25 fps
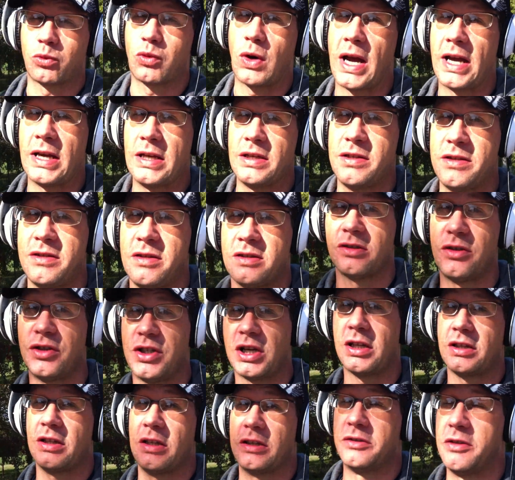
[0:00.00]
and rice and
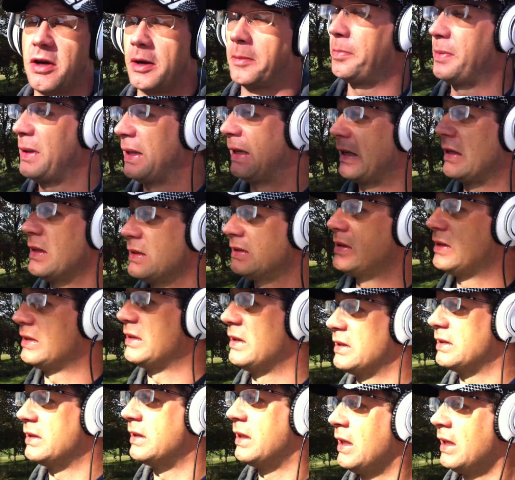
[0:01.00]
chicken and dumplings.
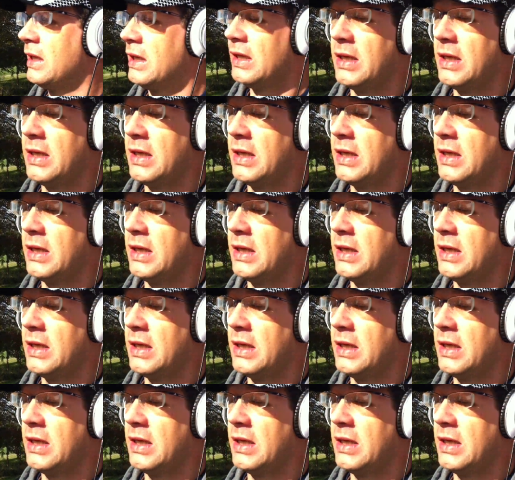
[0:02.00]
And